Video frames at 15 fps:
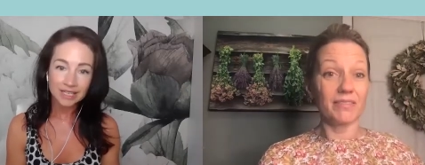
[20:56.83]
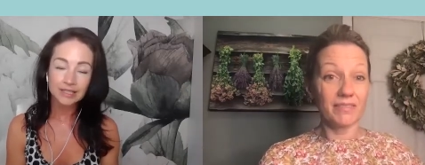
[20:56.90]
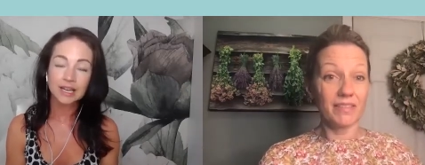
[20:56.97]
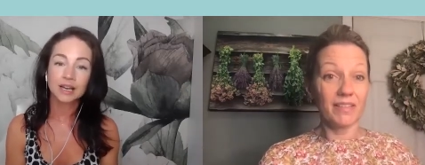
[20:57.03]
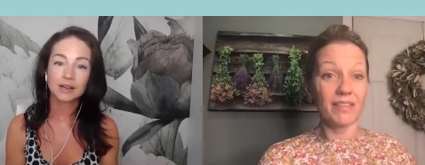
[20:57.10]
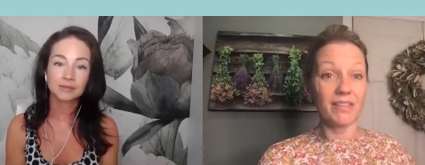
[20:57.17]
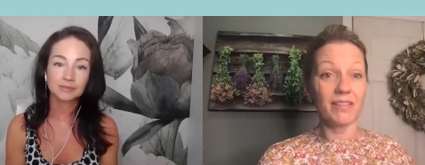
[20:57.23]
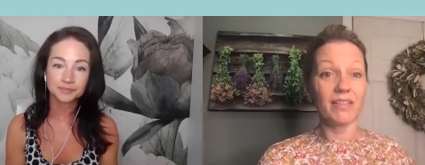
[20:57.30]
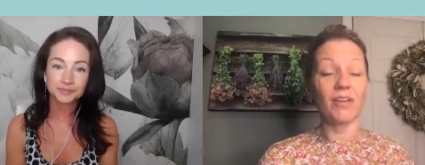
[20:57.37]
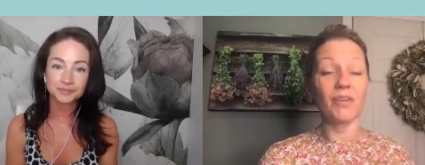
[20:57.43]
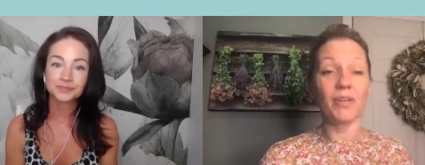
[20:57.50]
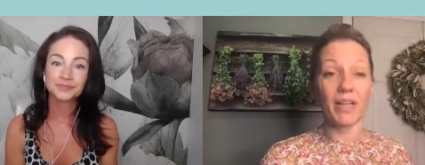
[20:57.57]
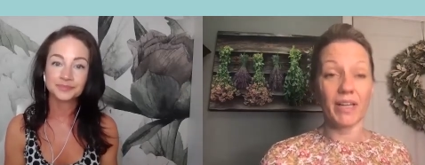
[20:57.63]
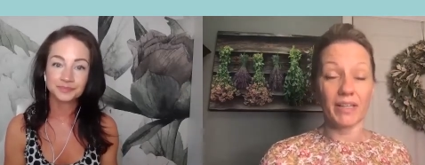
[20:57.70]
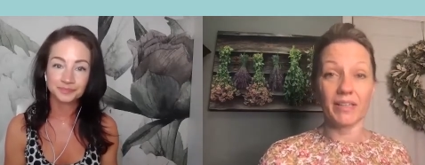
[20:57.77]
Speaker 1: yeah.
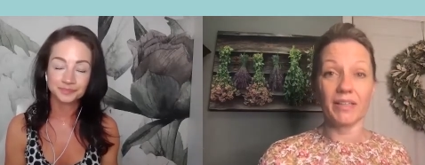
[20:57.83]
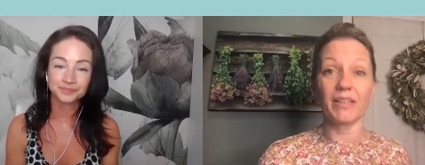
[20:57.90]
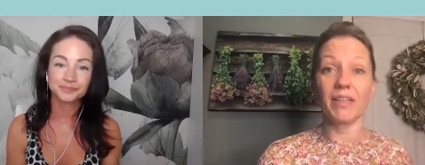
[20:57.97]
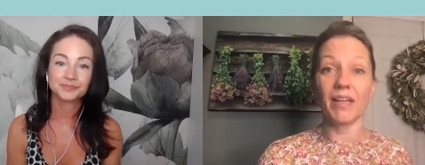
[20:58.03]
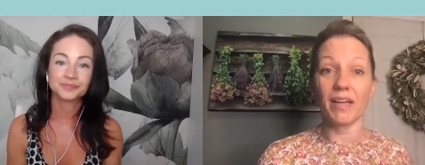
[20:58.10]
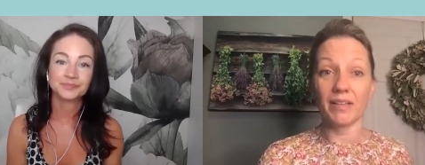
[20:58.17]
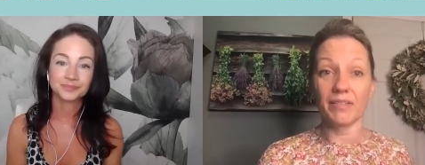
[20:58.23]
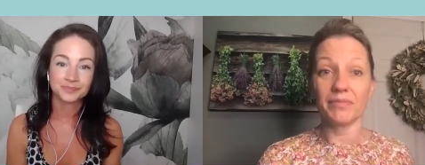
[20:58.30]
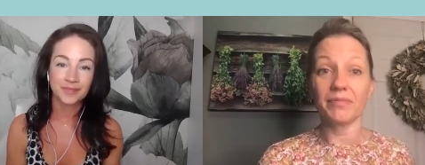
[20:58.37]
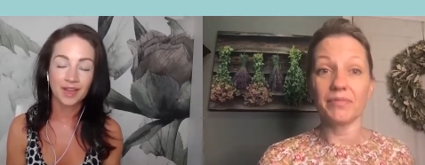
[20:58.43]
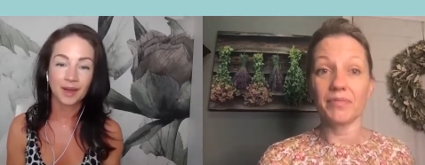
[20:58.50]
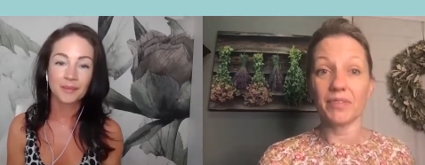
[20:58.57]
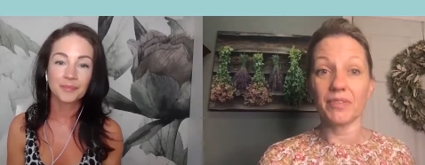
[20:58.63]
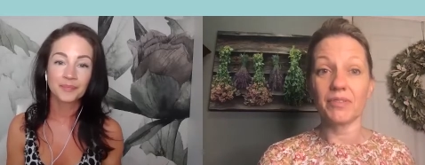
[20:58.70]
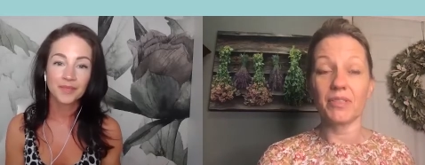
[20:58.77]
okay, mm-hmm. yeah.
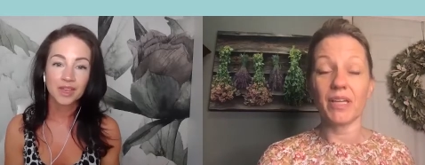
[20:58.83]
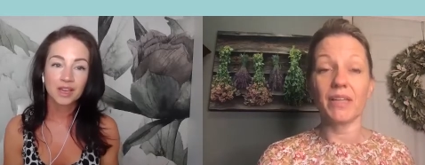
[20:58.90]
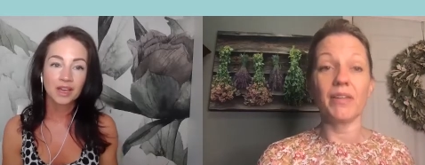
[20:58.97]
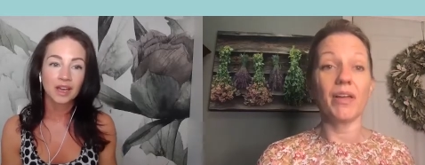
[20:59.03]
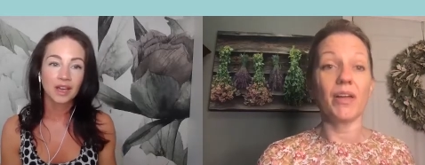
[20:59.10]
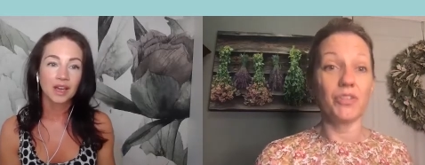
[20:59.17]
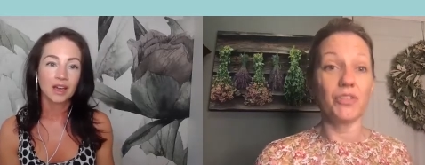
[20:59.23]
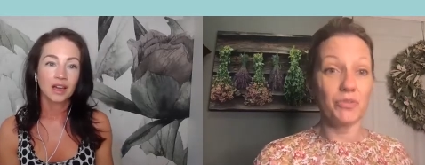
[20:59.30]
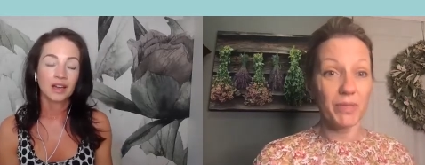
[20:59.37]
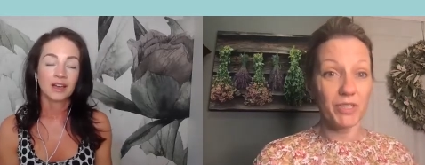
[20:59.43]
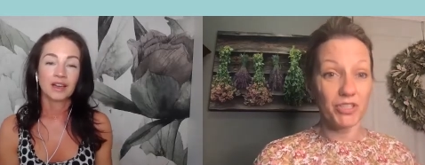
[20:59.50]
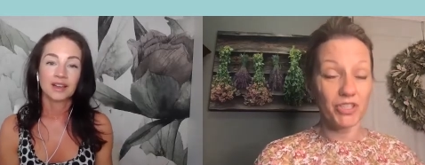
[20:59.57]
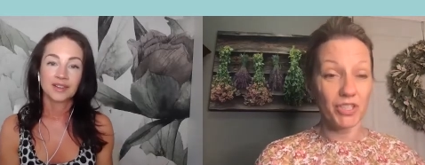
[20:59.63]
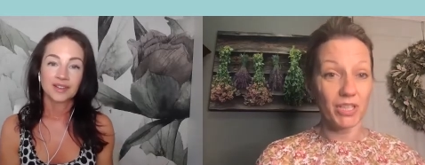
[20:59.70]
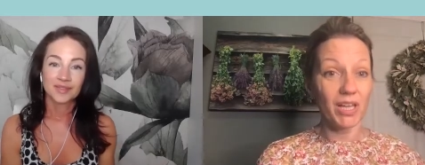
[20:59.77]
yeah. And, and you
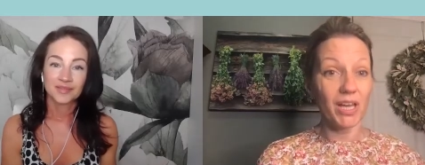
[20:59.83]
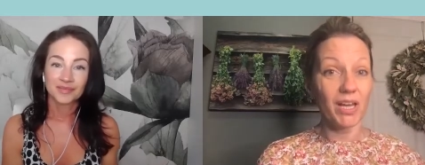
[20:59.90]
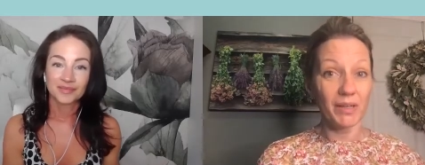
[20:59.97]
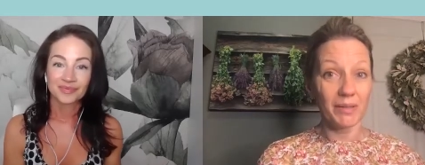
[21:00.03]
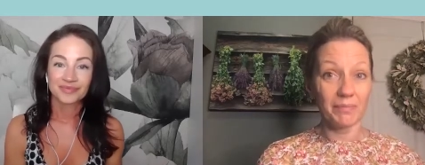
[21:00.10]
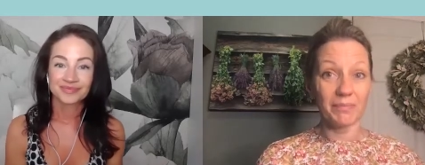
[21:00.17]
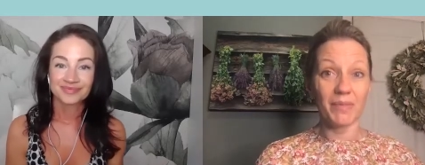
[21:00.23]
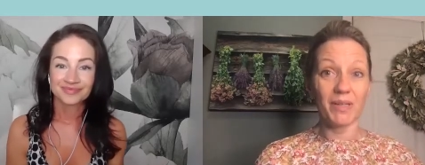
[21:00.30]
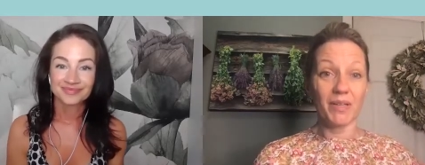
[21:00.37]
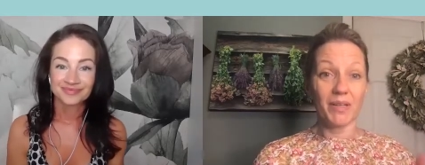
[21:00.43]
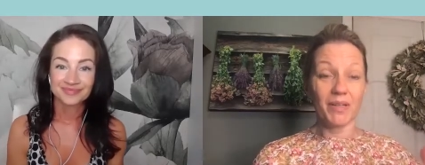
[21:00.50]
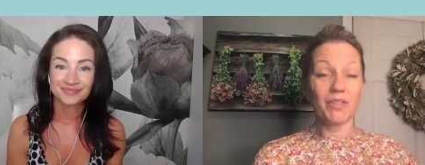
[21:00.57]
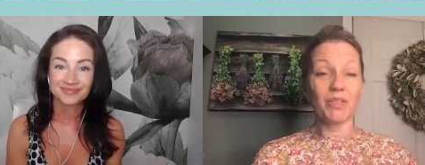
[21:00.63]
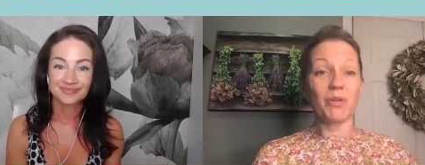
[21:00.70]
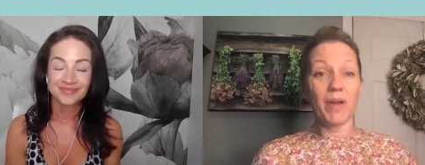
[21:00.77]
mentioned Lyme.
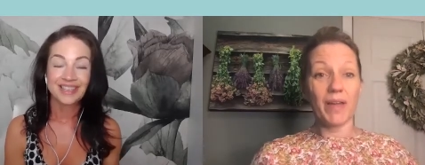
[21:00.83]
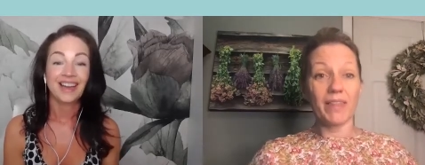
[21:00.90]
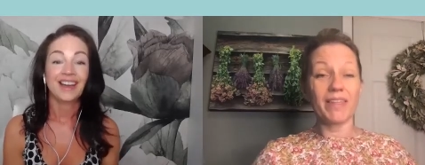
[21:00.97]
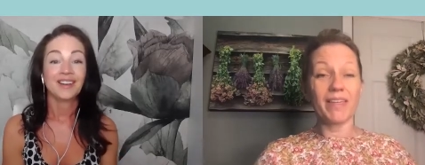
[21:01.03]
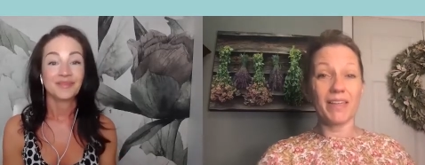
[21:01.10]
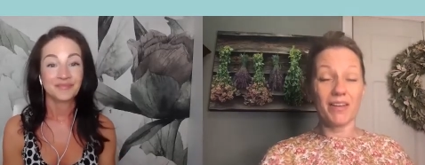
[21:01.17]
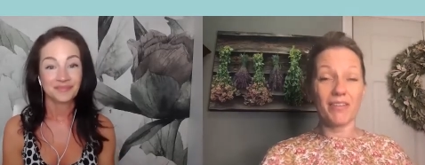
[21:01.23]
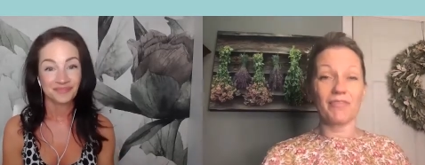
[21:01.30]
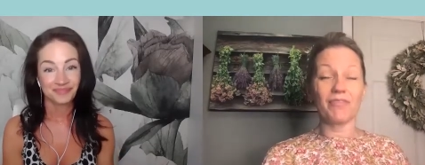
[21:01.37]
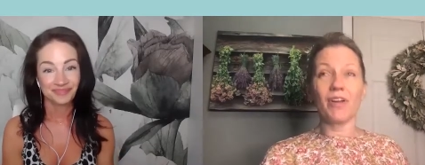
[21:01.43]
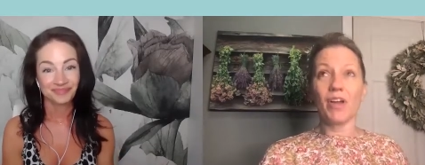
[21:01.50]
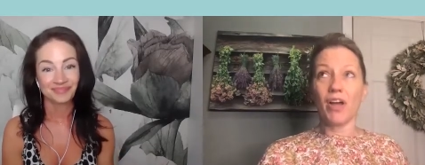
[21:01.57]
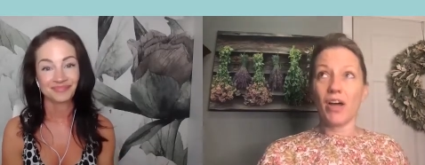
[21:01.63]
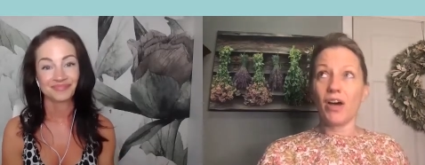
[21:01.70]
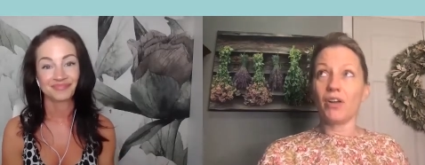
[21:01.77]
You know, I think of
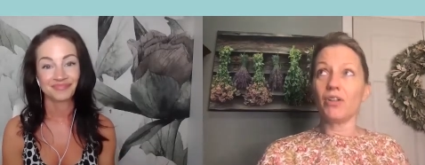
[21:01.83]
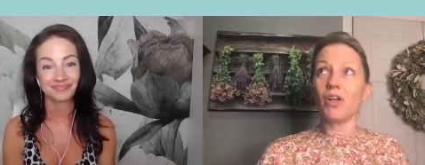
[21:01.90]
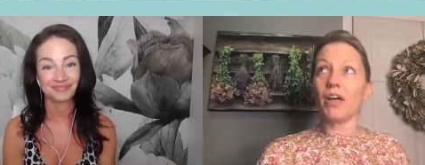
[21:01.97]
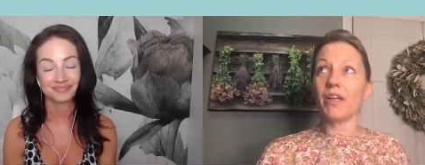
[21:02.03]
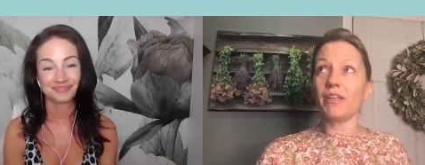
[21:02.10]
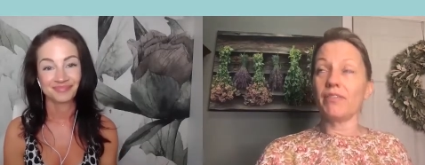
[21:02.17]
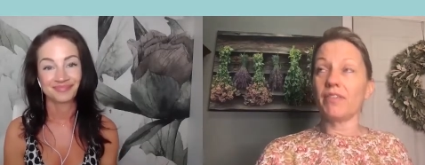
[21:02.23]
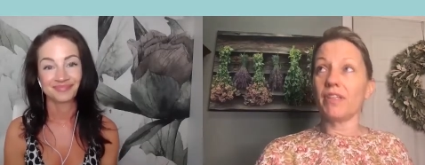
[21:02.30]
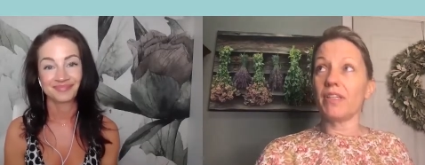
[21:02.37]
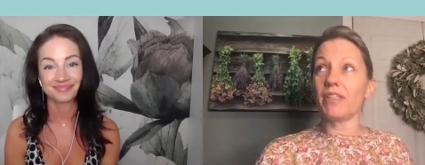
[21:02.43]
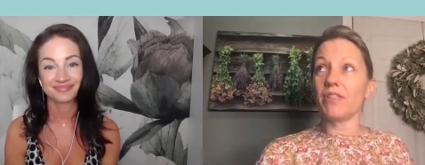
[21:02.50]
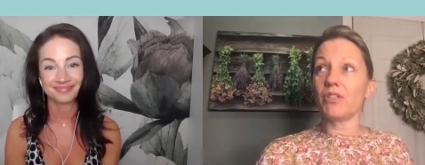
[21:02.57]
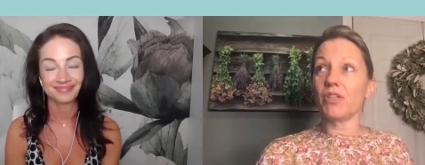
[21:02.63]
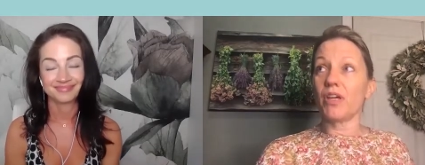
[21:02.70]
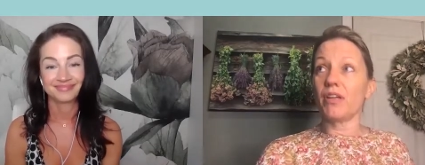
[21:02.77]
a lot of
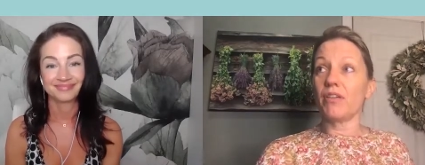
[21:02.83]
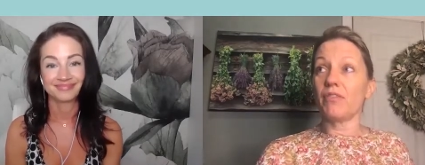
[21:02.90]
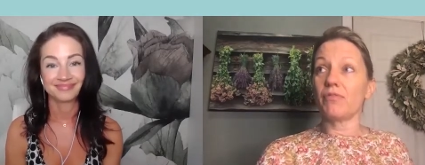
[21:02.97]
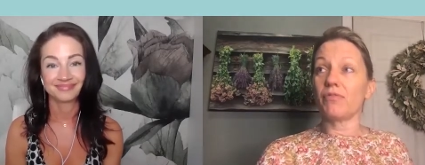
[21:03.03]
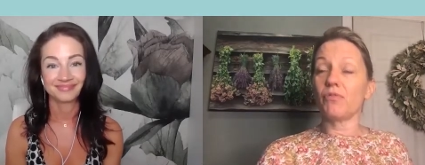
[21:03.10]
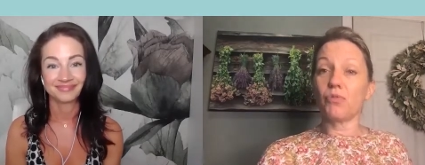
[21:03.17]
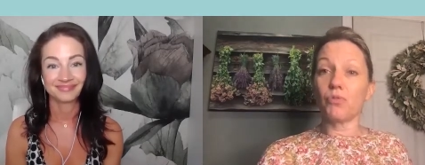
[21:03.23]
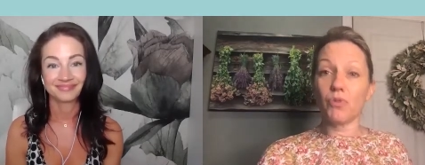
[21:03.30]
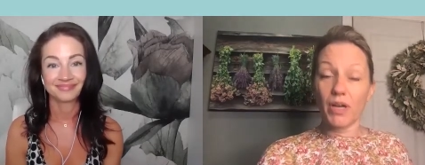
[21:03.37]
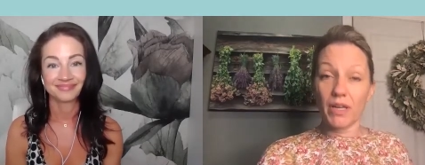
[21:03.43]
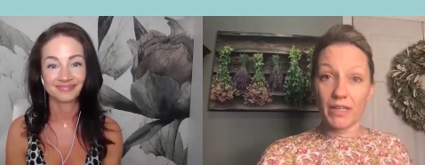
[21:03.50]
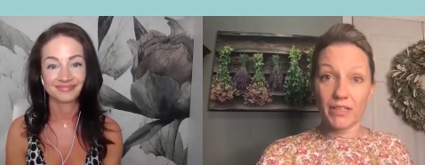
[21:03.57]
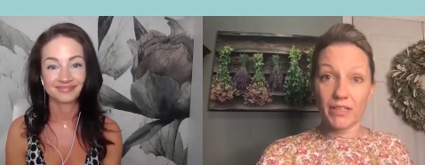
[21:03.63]
these sort of chronic